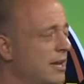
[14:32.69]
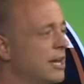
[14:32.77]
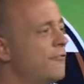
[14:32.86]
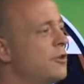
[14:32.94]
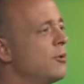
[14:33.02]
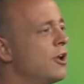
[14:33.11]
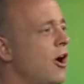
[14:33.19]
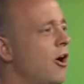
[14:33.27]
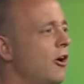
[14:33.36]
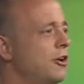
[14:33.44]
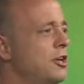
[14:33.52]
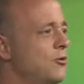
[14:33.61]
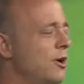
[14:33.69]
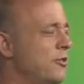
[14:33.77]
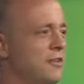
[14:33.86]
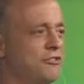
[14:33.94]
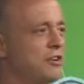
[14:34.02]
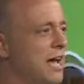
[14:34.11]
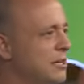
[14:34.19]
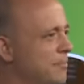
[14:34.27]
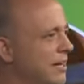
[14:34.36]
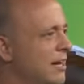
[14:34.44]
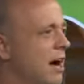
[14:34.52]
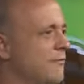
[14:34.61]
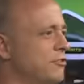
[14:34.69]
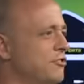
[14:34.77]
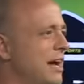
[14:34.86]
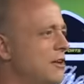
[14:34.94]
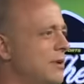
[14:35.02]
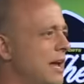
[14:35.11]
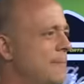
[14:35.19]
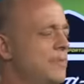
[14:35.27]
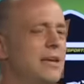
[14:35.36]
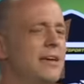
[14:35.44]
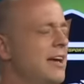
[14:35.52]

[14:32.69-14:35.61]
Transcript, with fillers: If you want to argue whether they should have had to play a conference title game,